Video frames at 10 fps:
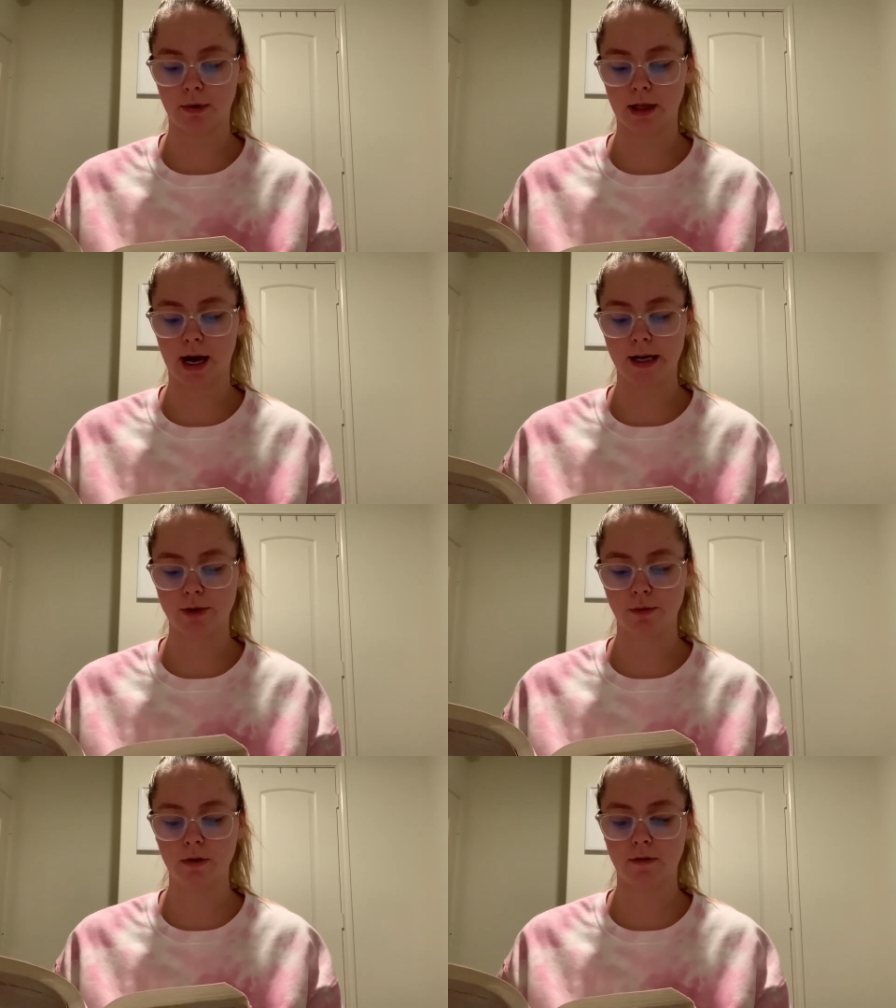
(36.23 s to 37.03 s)
but the
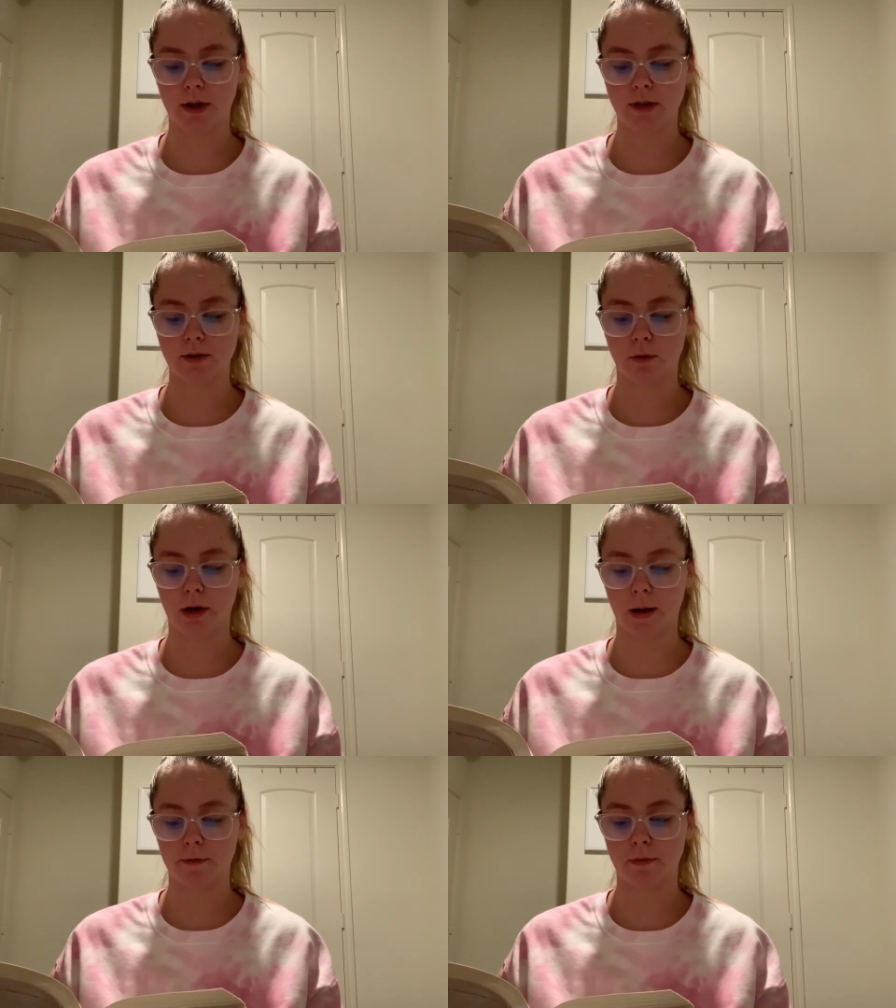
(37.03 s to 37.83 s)
actual events were
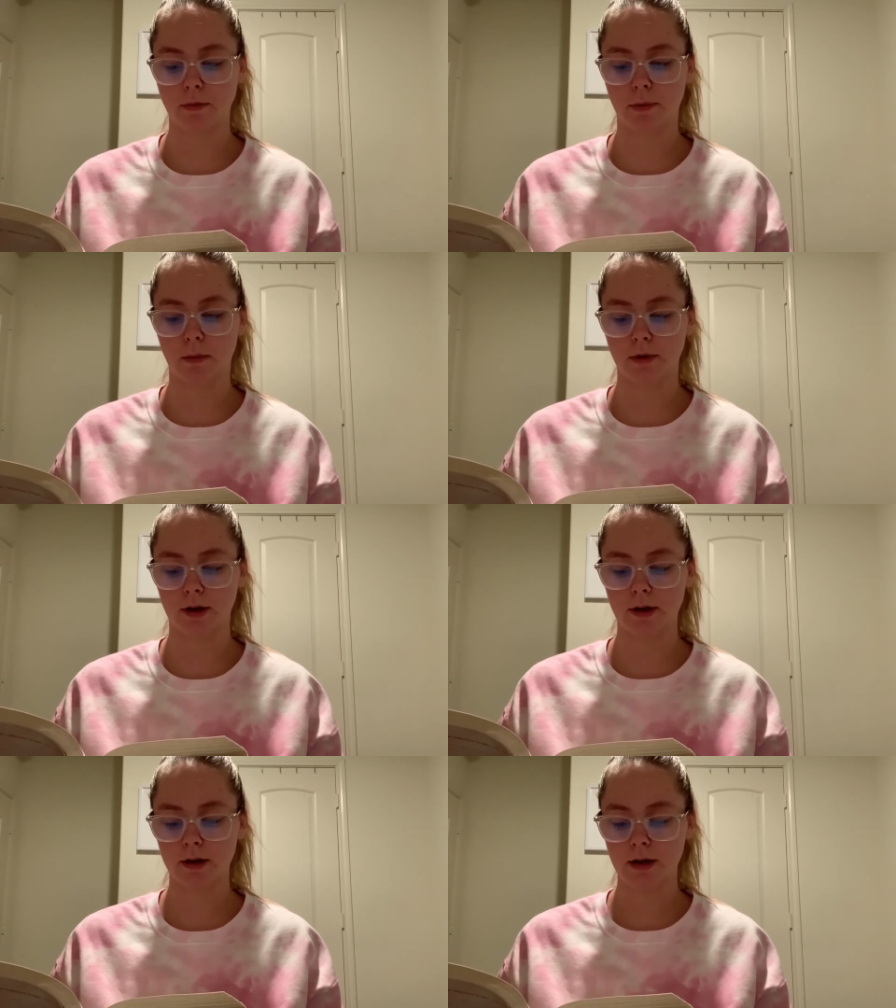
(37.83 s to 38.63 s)
kept from the public.